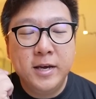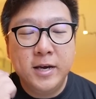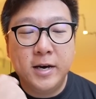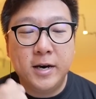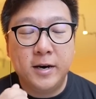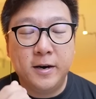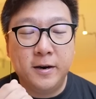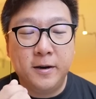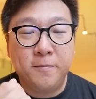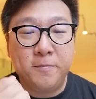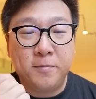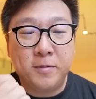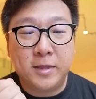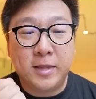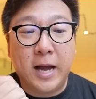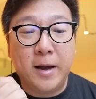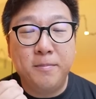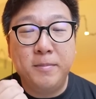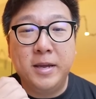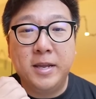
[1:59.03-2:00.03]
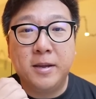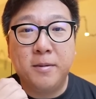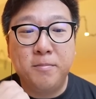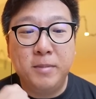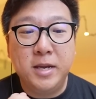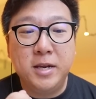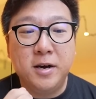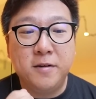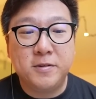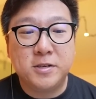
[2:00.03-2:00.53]
thumb in the
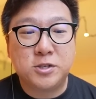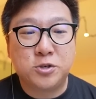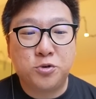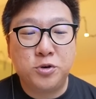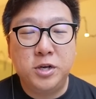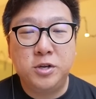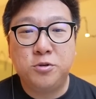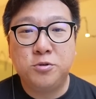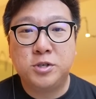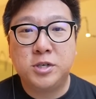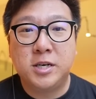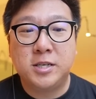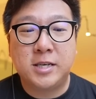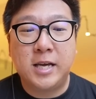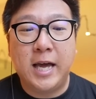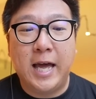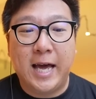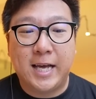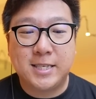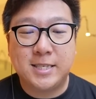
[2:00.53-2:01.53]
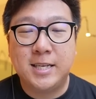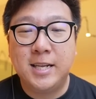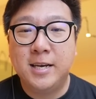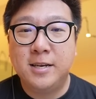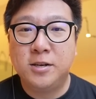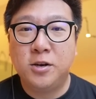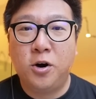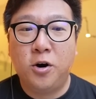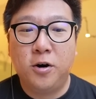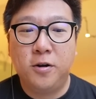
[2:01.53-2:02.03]
middle of the screen to just get
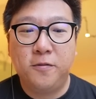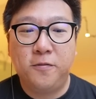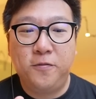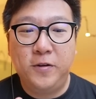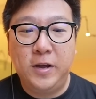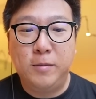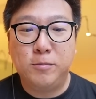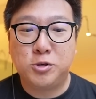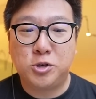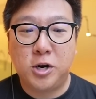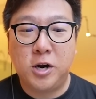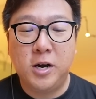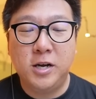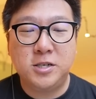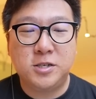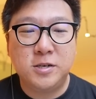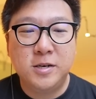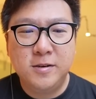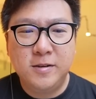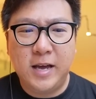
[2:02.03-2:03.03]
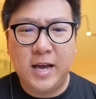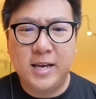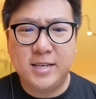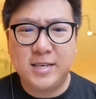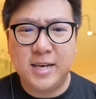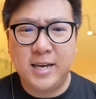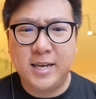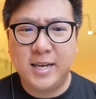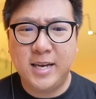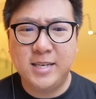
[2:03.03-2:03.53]
excellent on Flame Charge, as
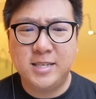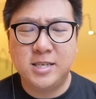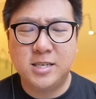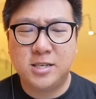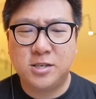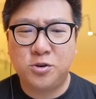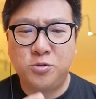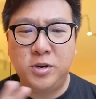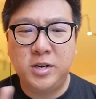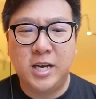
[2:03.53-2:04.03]
I guess the screen